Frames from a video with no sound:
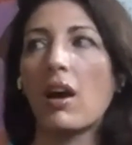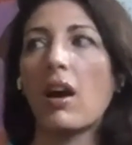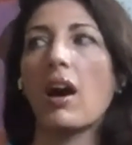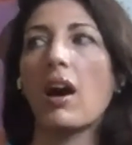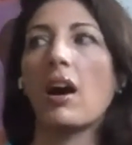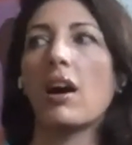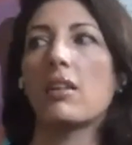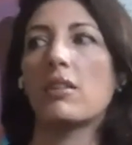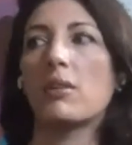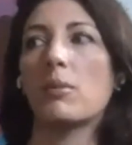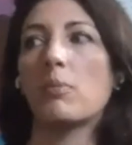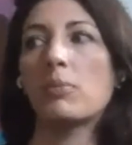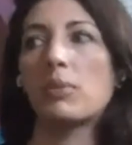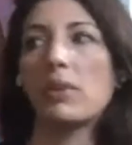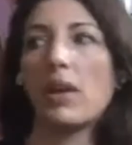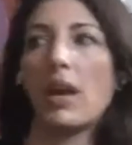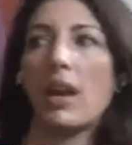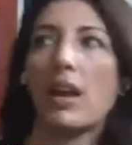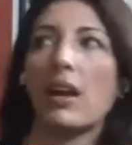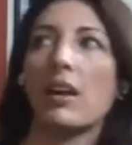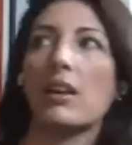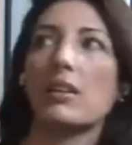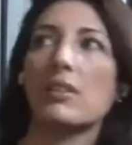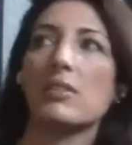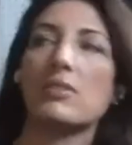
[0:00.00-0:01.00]
The
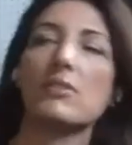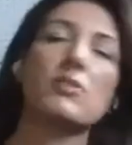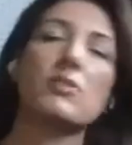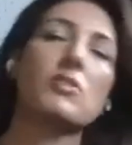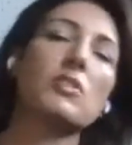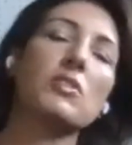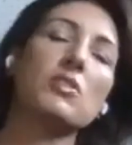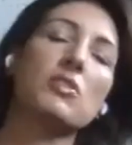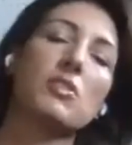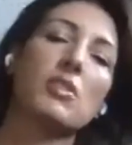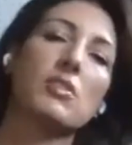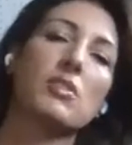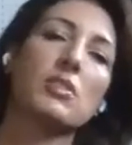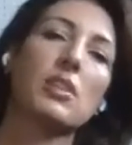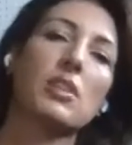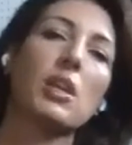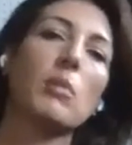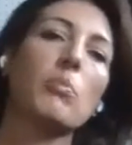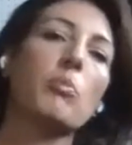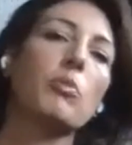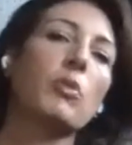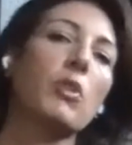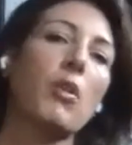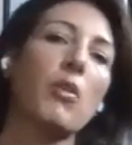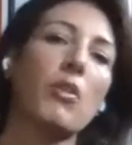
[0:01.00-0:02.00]
plan is to just
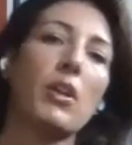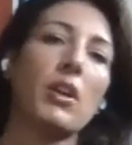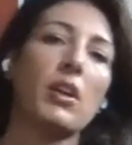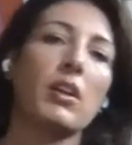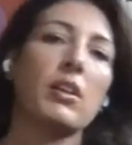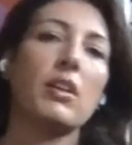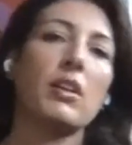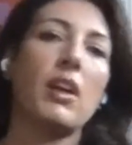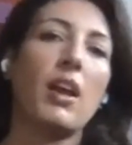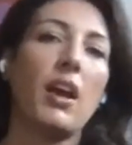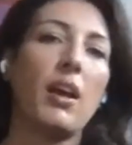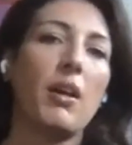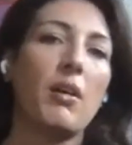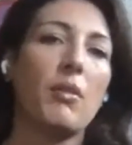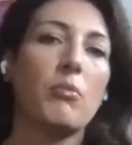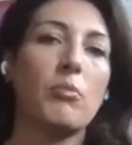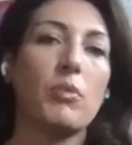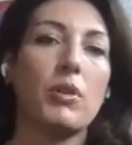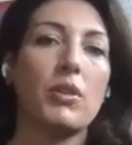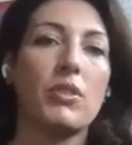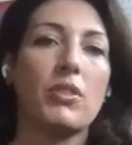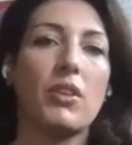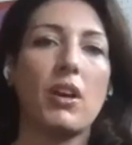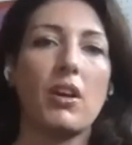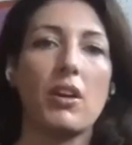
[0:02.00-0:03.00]
keep growing
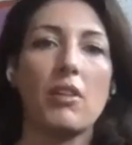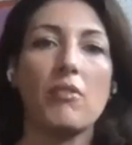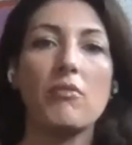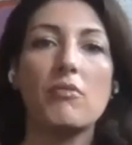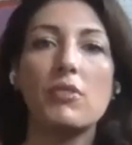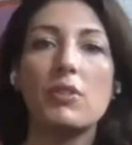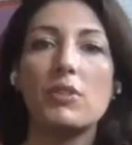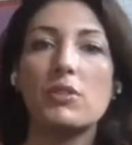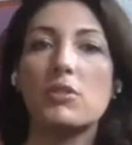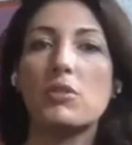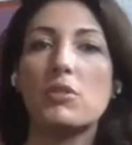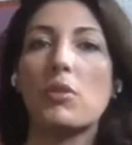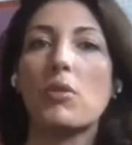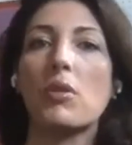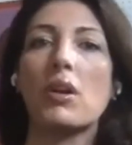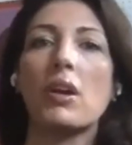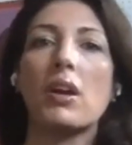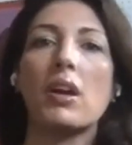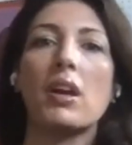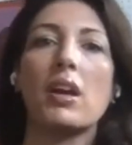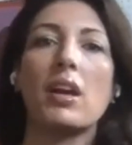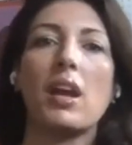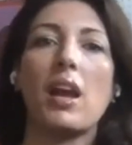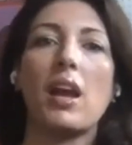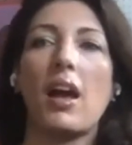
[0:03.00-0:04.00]
with our
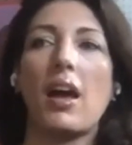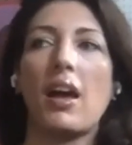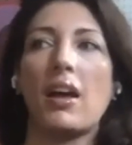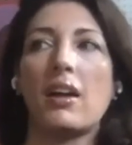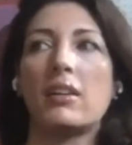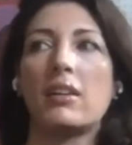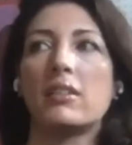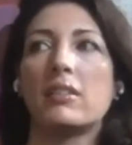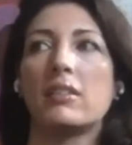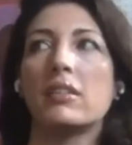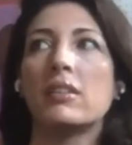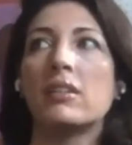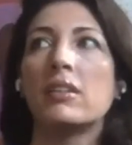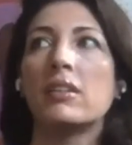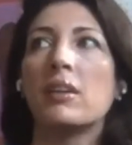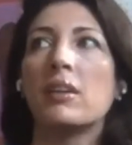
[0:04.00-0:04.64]
inventory, and,